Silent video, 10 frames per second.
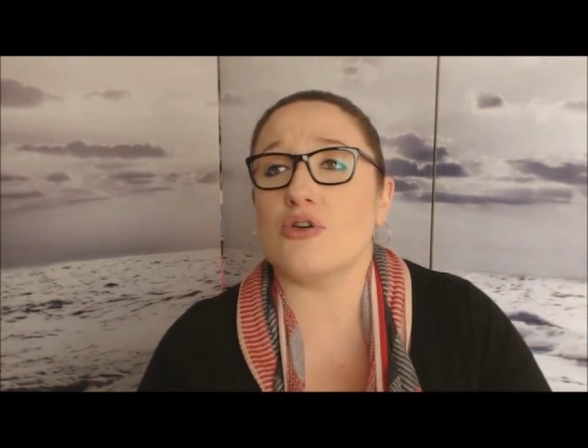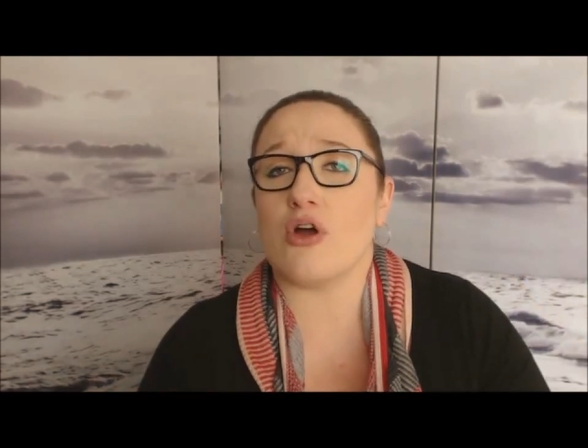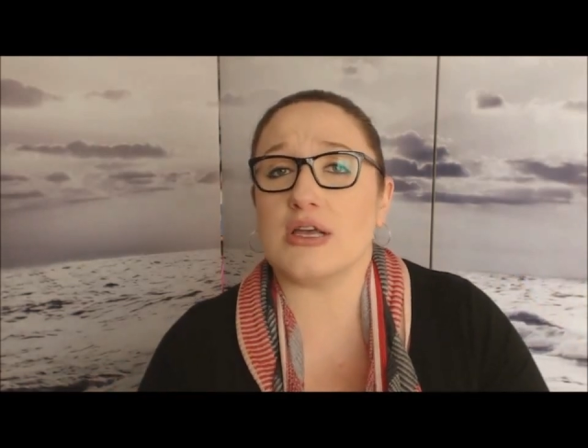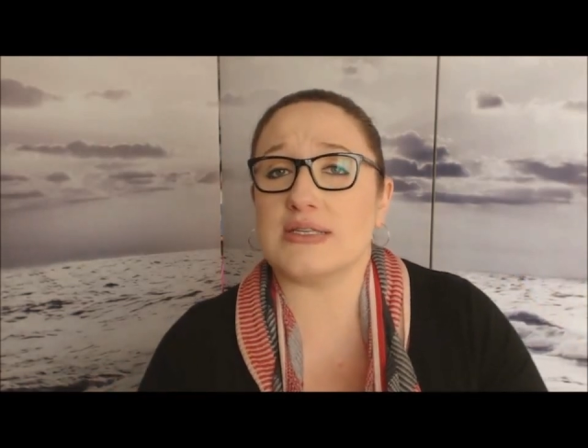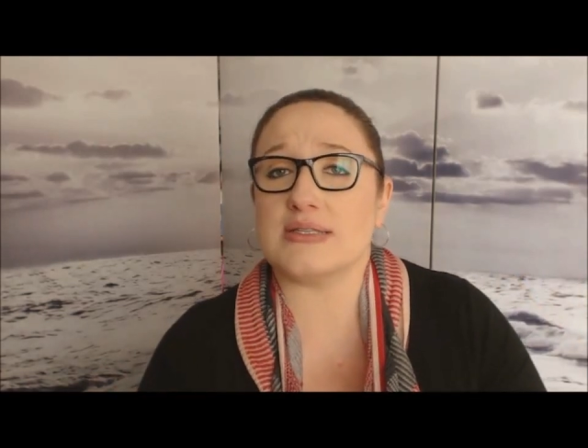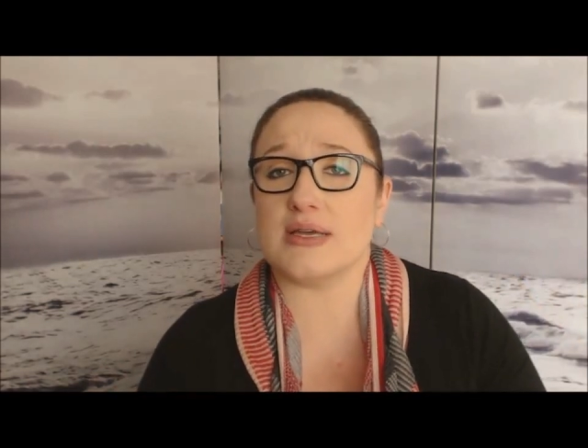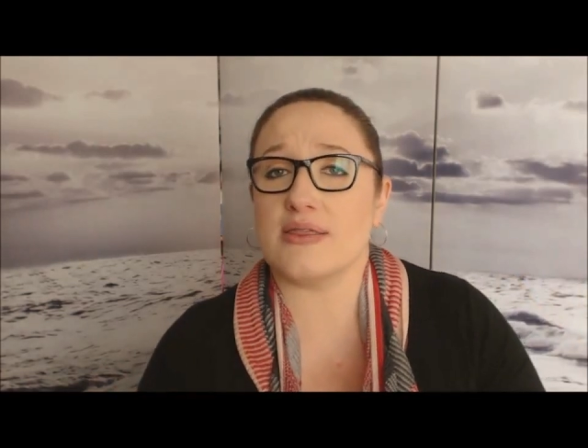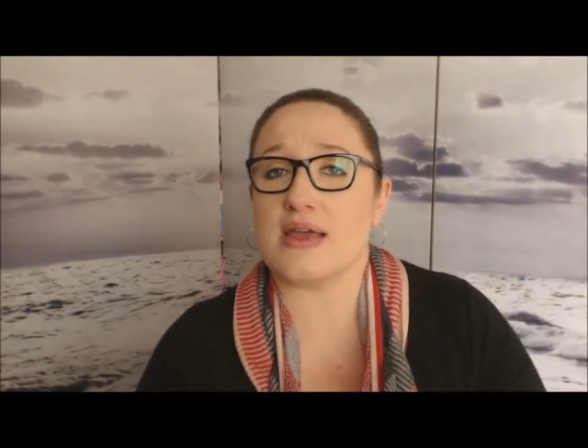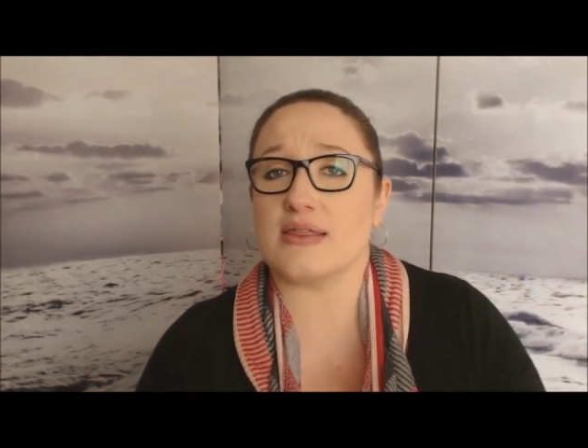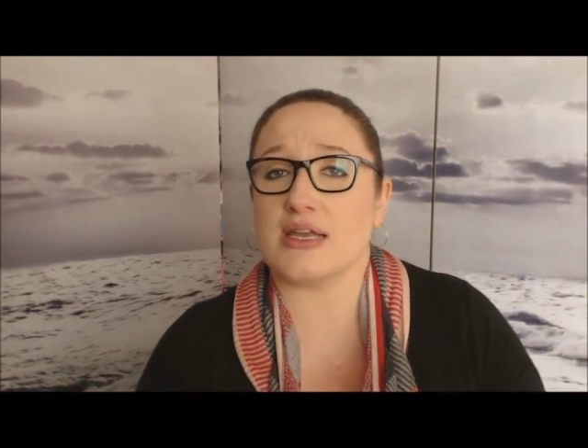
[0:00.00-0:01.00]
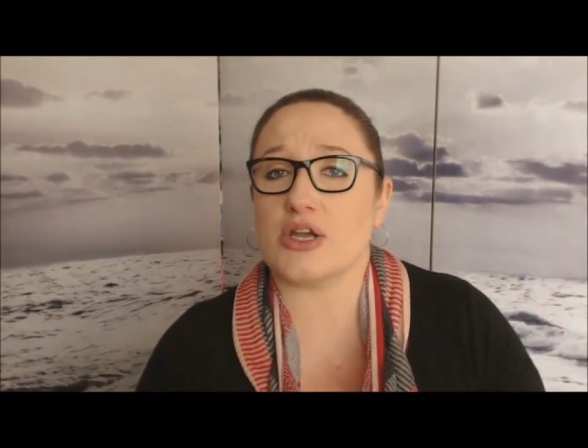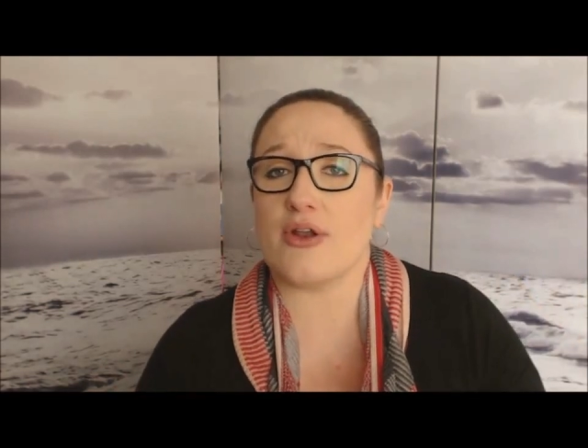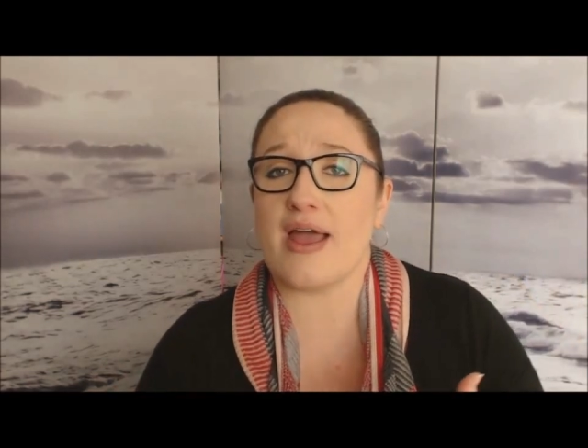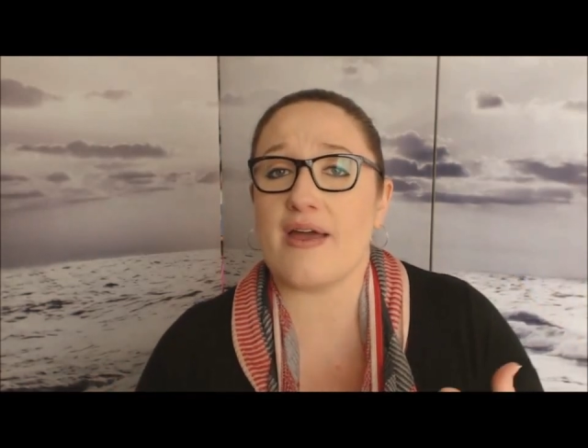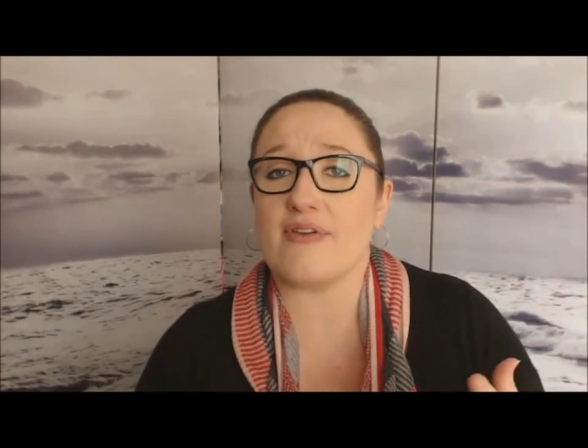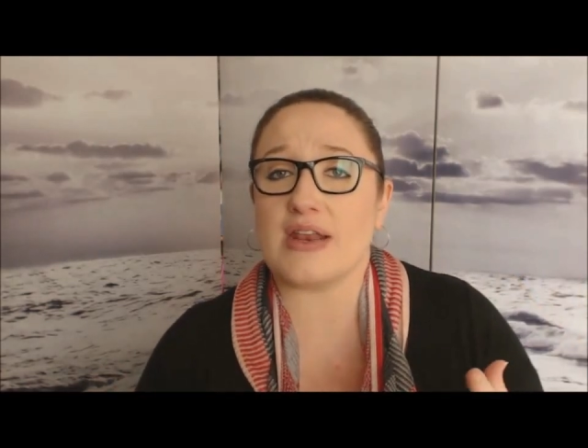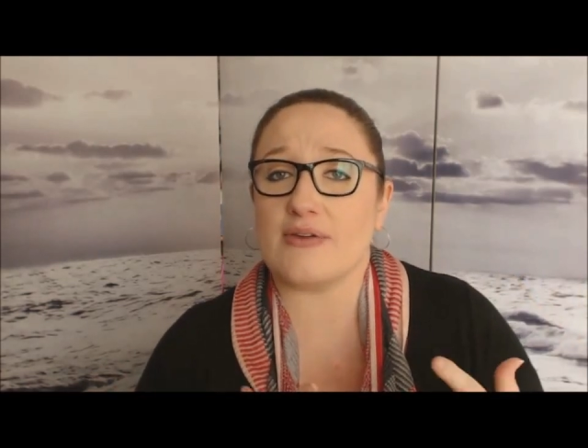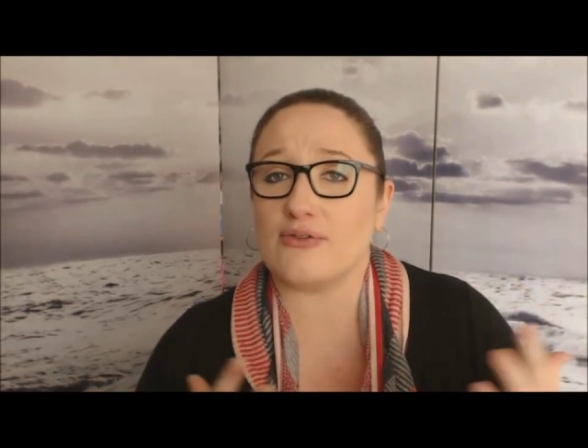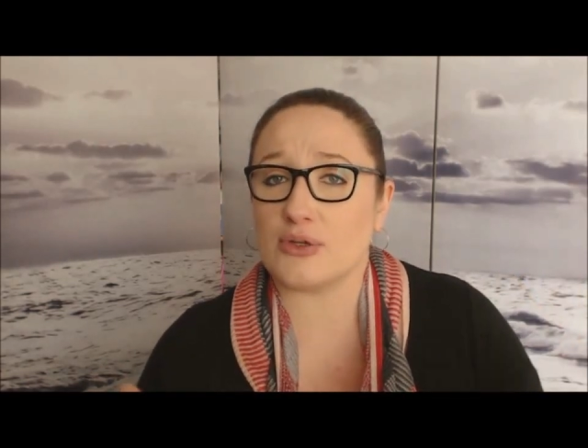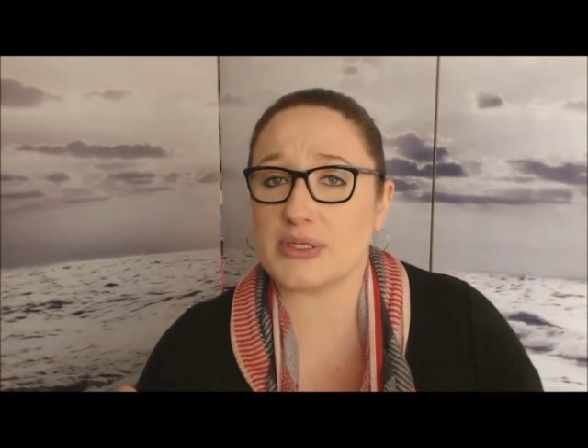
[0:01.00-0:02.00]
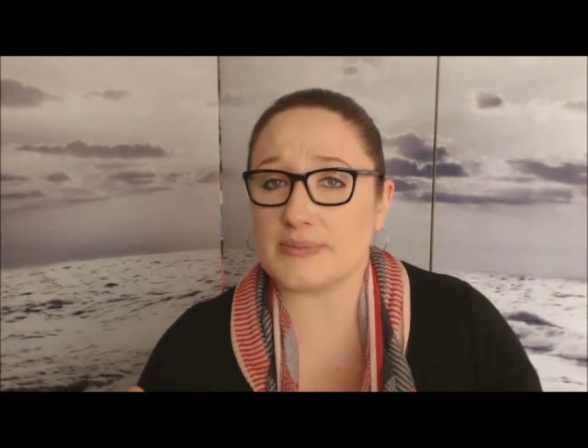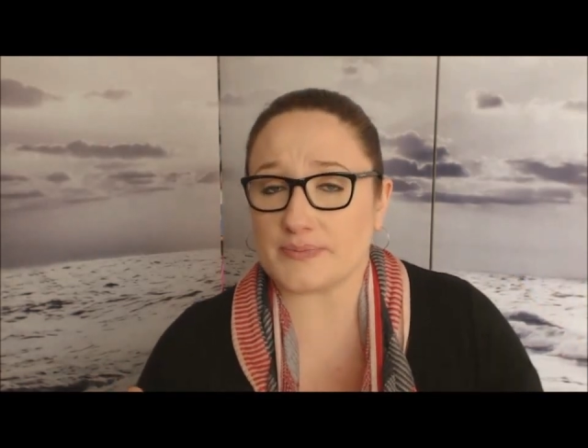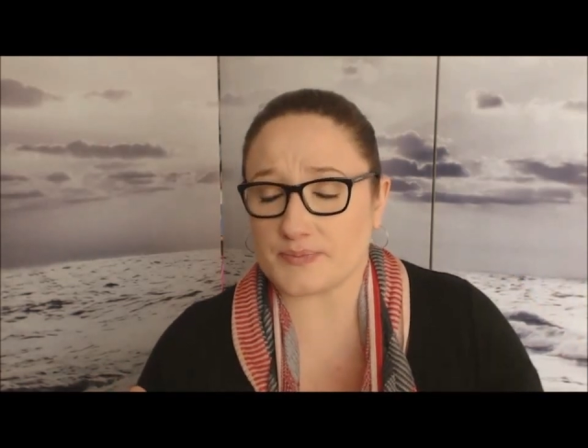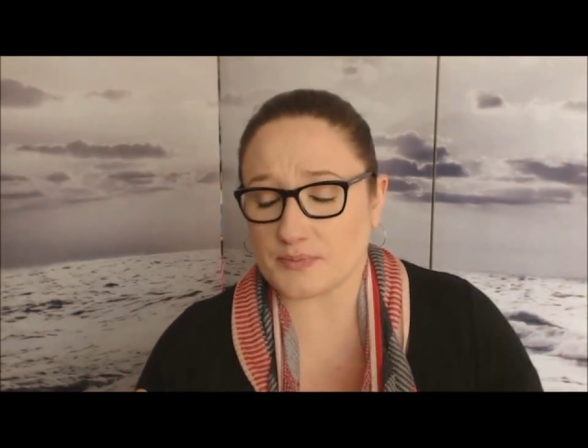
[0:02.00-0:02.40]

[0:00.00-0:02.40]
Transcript: crossed that they don't have any fluid